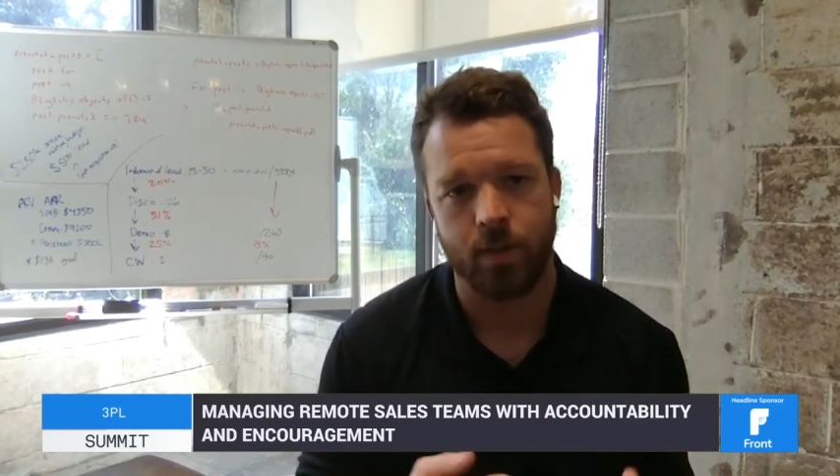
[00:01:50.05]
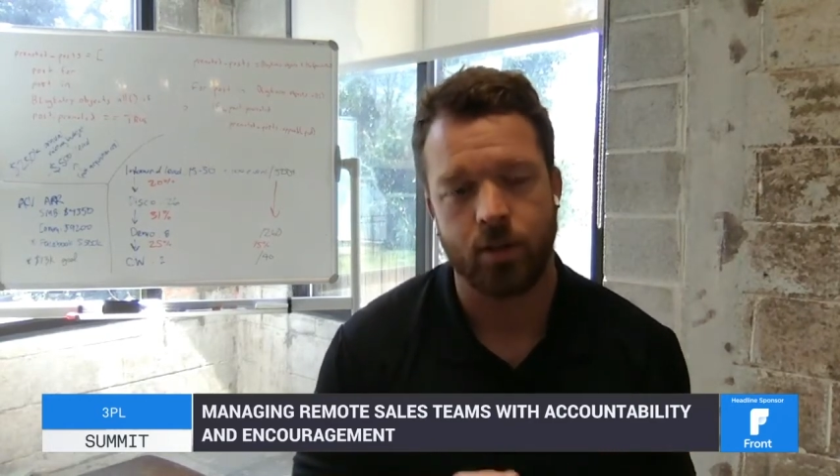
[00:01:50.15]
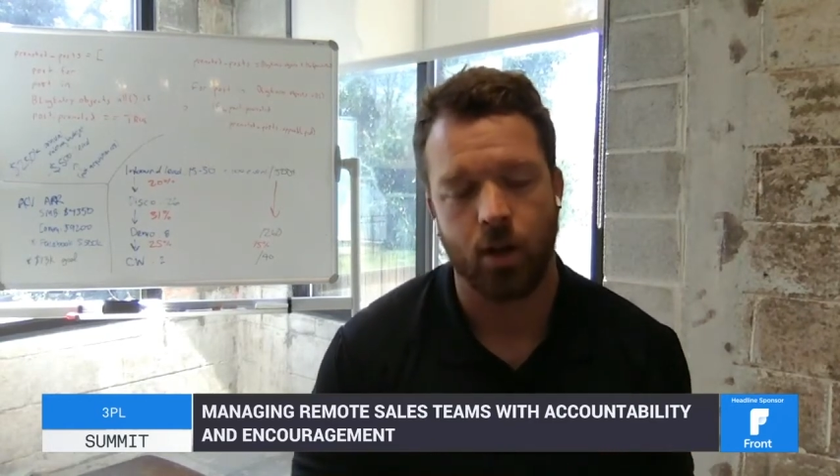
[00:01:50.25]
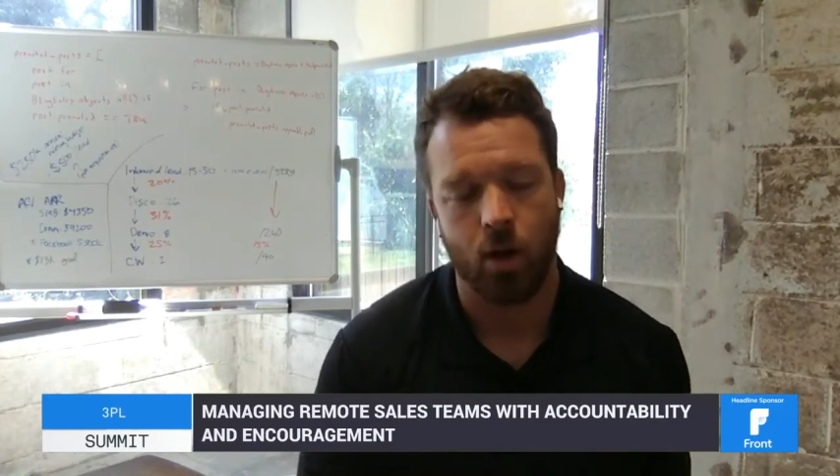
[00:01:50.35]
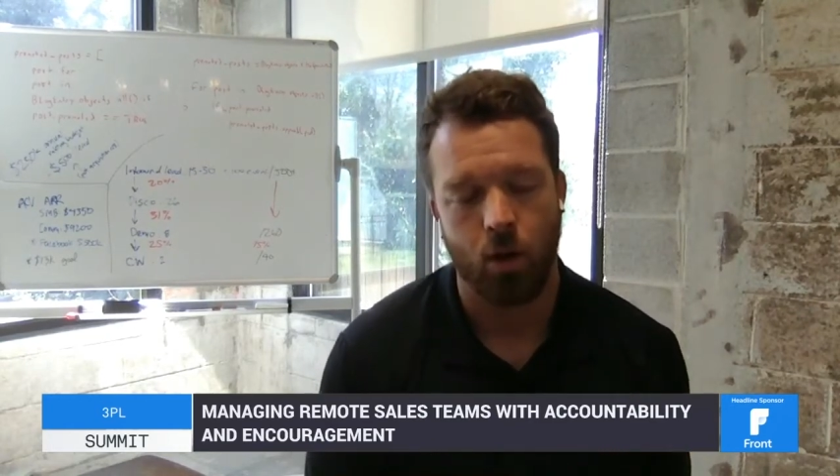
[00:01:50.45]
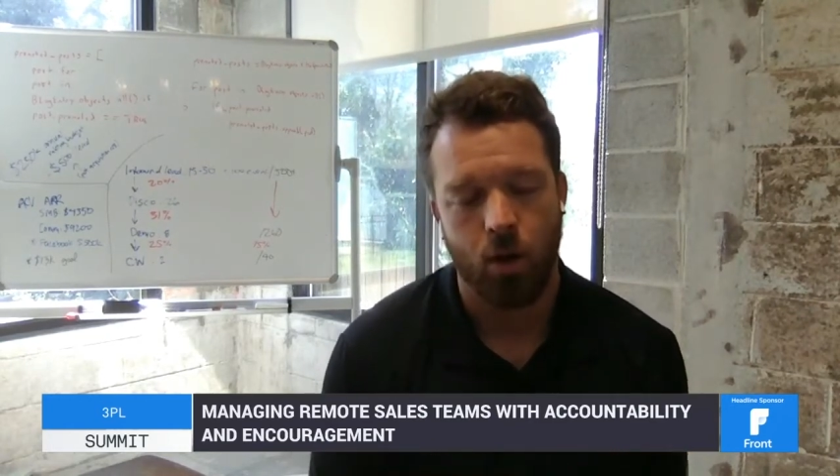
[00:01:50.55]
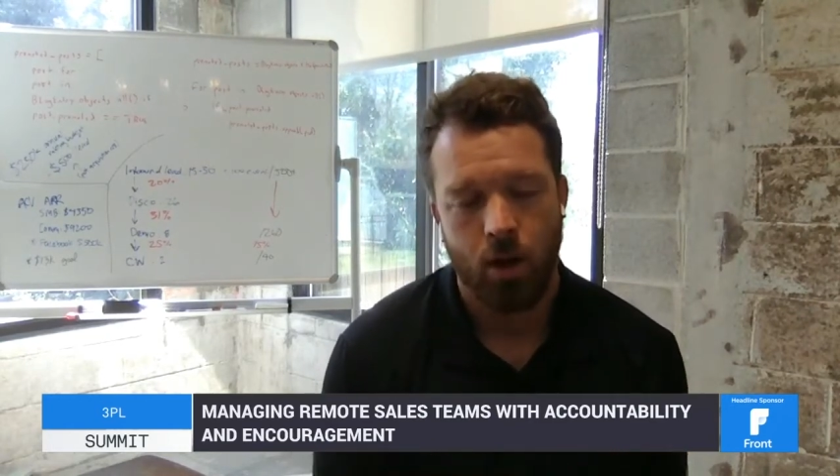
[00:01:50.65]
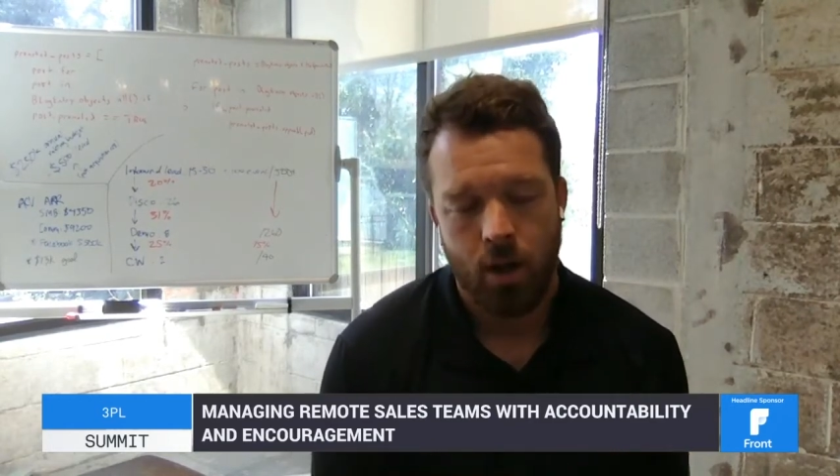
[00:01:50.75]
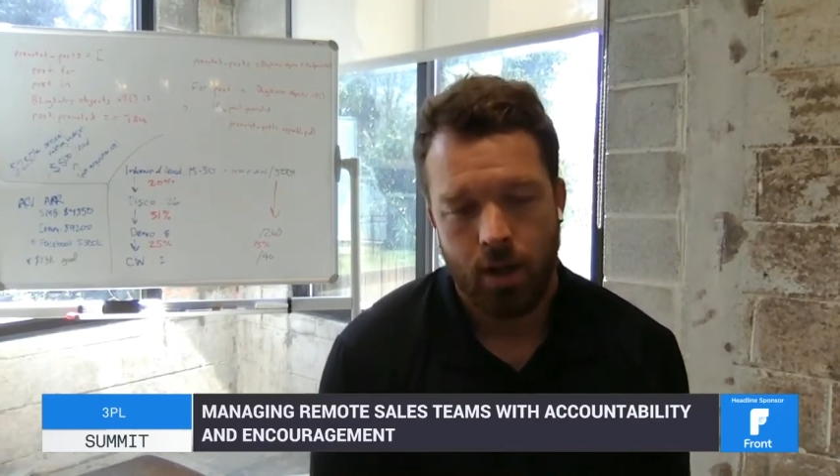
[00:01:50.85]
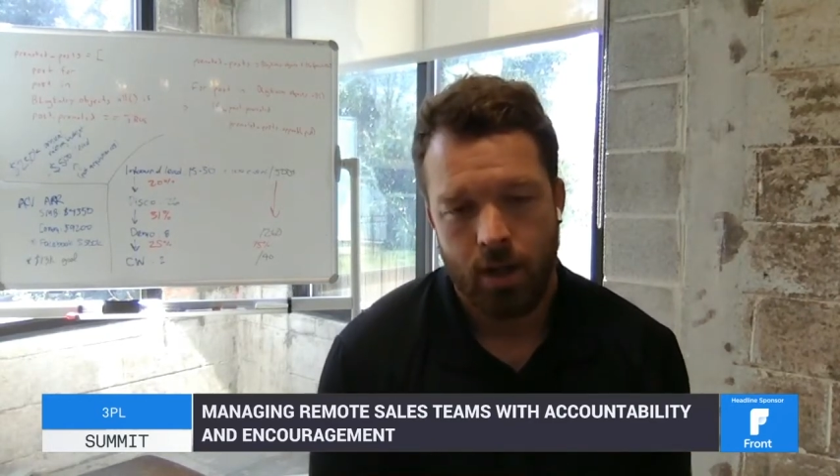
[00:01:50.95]
And
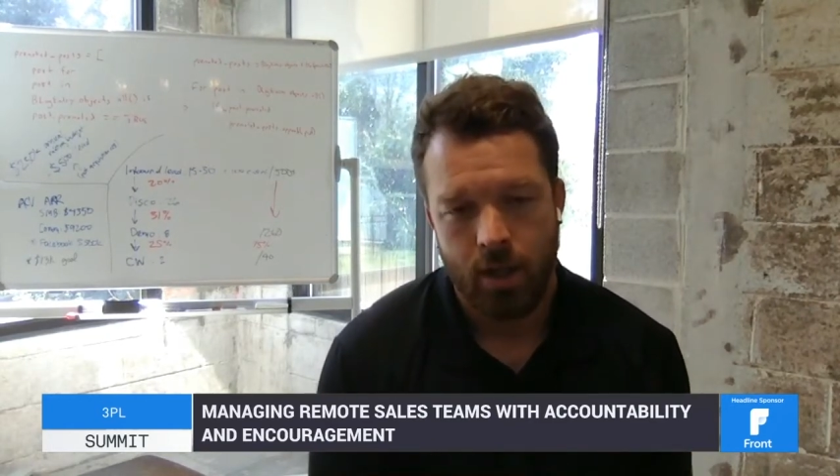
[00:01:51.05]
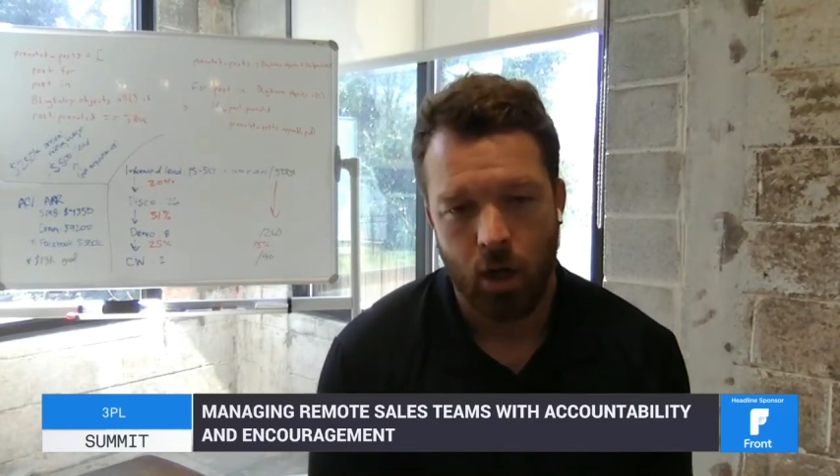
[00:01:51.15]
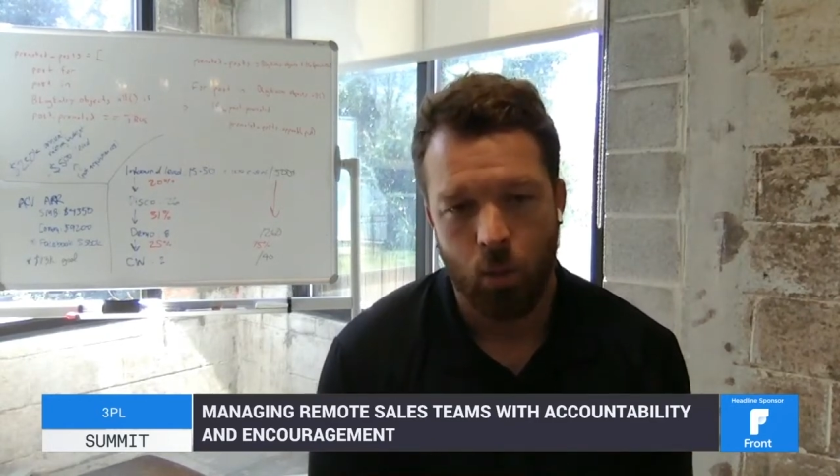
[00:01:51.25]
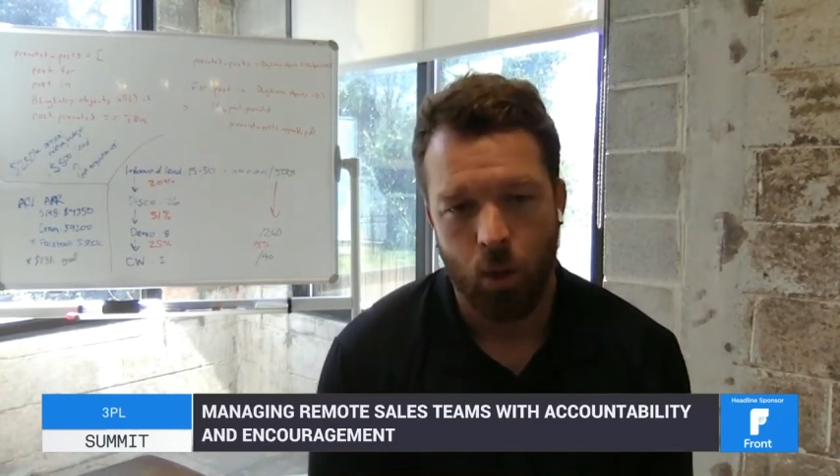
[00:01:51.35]
so, you know,